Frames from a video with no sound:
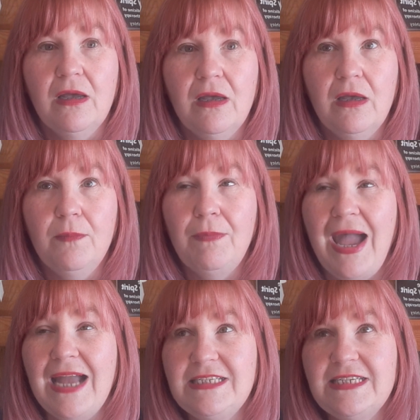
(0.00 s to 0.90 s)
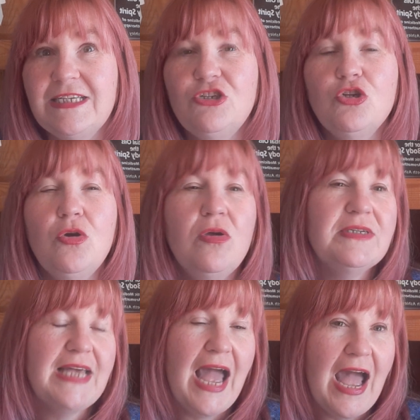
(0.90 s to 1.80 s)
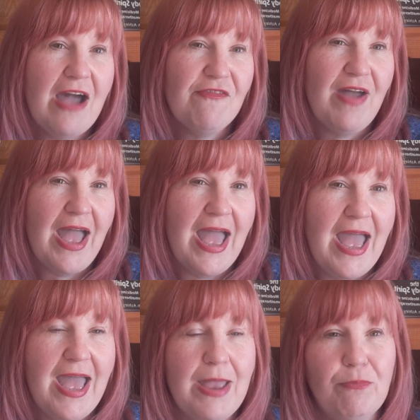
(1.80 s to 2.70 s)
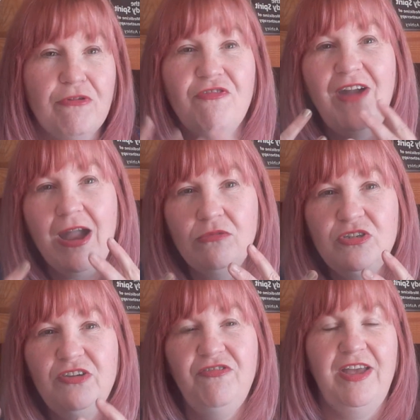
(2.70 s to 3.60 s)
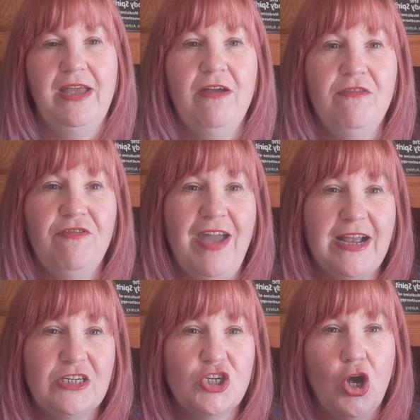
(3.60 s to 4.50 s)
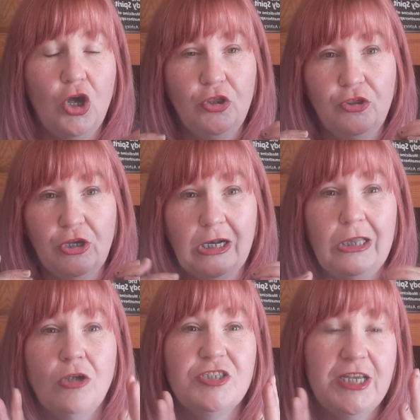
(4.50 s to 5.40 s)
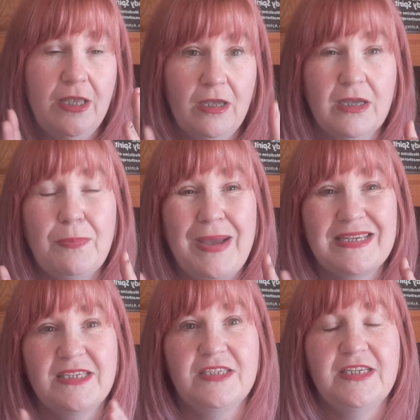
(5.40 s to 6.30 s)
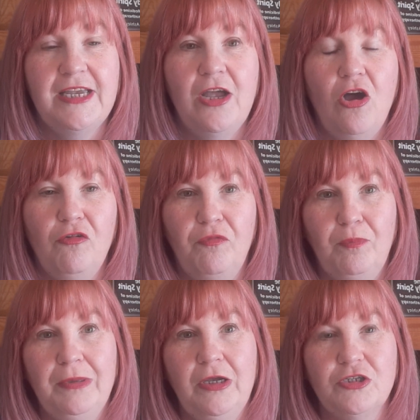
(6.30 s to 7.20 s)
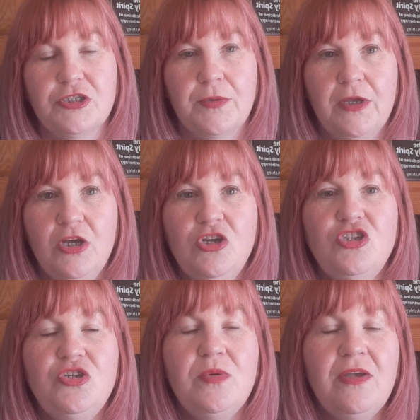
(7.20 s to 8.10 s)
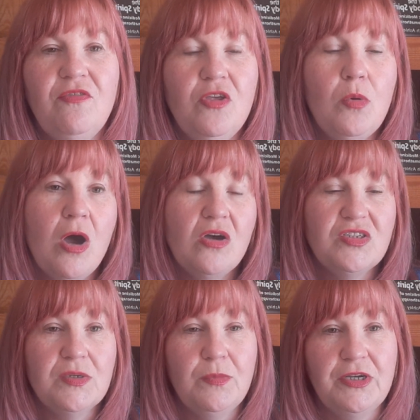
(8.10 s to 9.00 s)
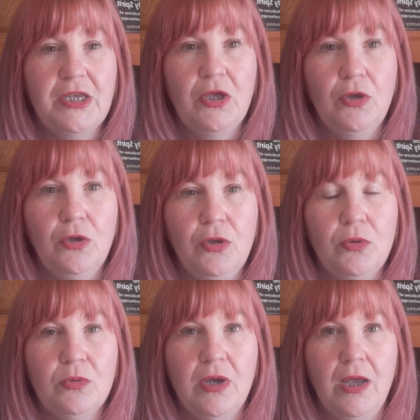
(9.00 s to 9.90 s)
And essential oils have a profound effect on the clotting capacity of blood. So if you are somebody who